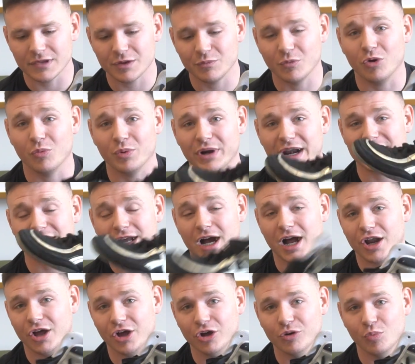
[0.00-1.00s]
Well, when I
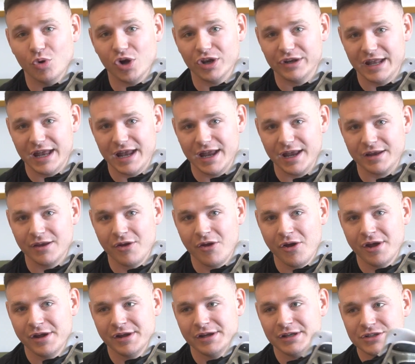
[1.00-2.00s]
got home one day,
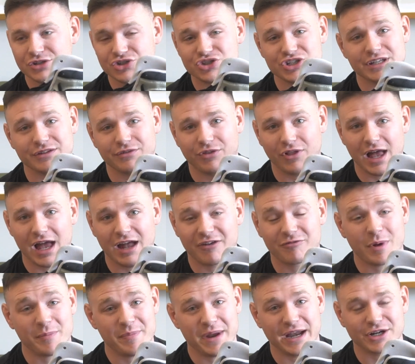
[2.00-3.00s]
she had left,
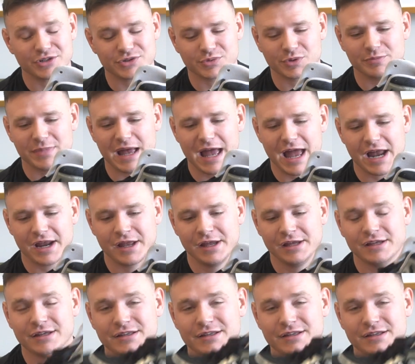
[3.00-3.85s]
my parents were back.